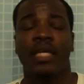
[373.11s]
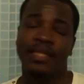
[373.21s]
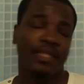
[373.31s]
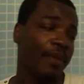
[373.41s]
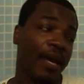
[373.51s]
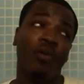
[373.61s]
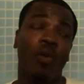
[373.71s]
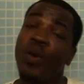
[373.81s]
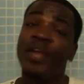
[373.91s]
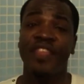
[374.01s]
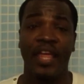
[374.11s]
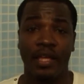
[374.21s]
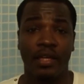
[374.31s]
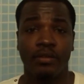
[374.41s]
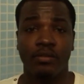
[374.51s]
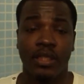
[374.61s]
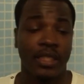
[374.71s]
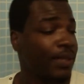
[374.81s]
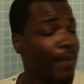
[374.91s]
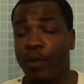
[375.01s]
doesn't matter what we think.
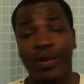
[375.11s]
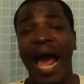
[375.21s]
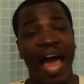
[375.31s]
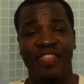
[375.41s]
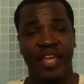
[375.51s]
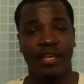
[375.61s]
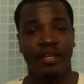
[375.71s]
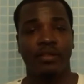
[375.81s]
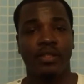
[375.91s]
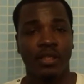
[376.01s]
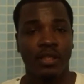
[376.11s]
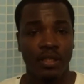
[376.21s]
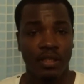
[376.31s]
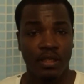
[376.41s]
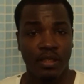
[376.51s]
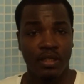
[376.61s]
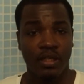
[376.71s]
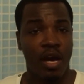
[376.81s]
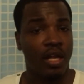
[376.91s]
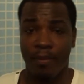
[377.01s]
Doesn't matter what I think.
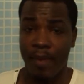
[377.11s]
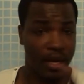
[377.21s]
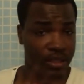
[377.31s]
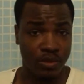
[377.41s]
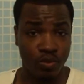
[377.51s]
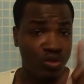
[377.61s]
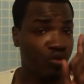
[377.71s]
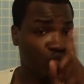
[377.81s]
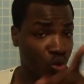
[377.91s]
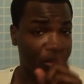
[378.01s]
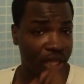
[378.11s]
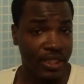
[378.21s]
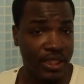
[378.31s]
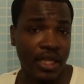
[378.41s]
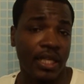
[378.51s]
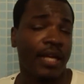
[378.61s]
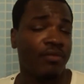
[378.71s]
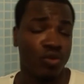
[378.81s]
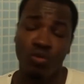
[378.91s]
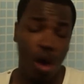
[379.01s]
All that matters is what Ru thinks, honey.
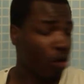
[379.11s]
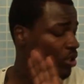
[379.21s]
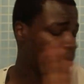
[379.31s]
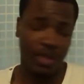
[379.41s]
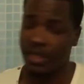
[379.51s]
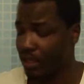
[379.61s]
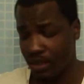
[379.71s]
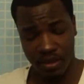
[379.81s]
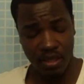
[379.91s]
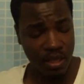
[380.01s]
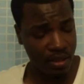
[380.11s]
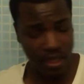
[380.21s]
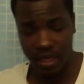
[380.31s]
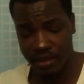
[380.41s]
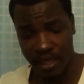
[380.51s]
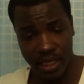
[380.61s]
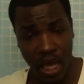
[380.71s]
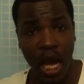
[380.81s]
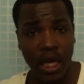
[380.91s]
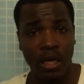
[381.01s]
And Ru ultimately didn't think that
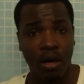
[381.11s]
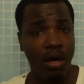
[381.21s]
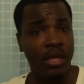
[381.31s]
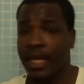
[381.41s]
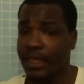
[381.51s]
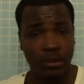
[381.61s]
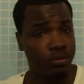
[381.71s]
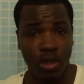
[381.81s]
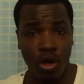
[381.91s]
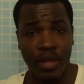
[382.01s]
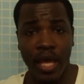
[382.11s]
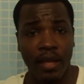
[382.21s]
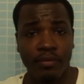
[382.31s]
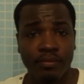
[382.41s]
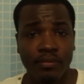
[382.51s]
Yada or Alexis was all that.